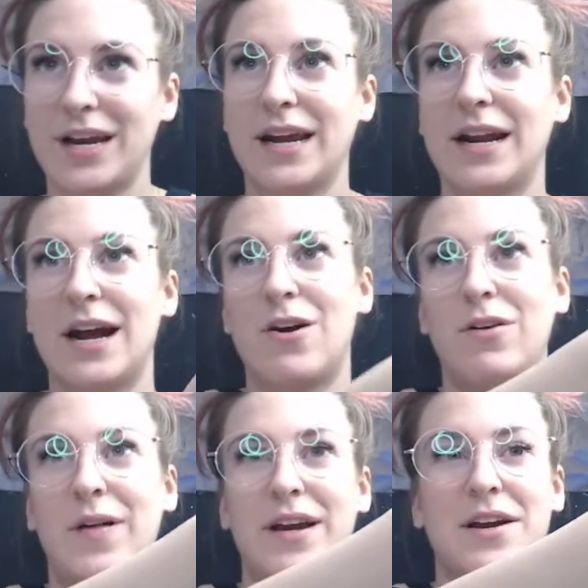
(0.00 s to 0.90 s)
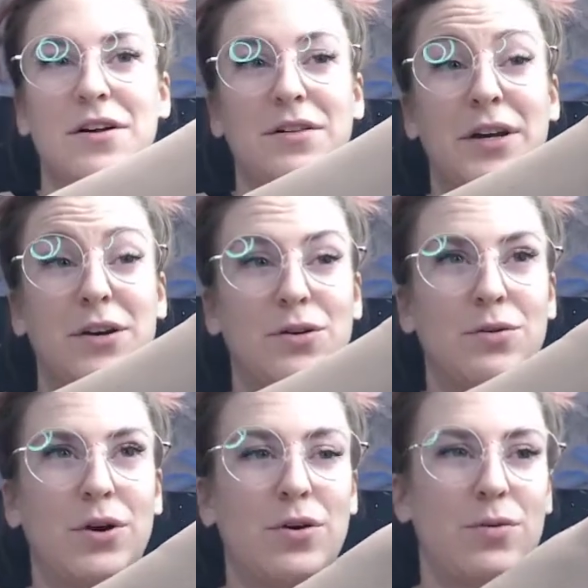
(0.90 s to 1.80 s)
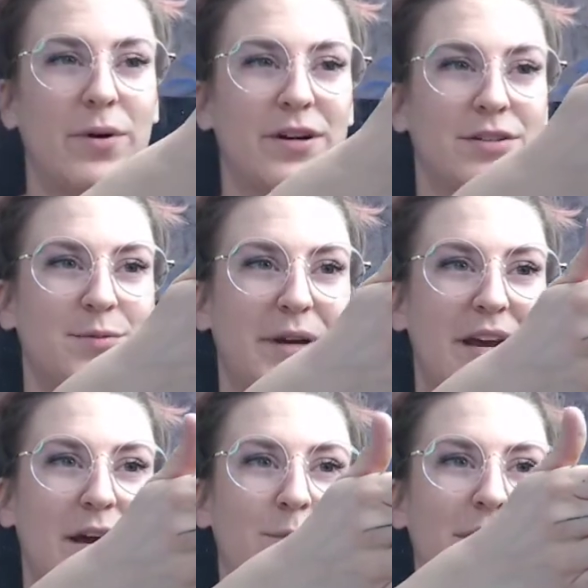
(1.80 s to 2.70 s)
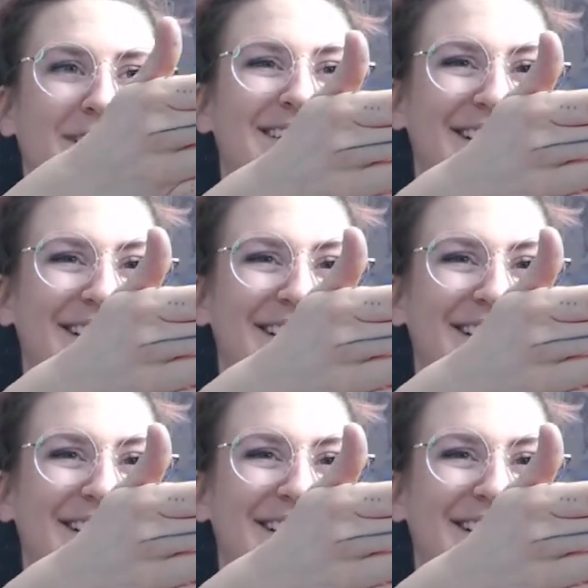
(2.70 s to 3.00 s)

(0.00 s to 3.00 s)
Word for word: to get out like a little, oh, where's my camera?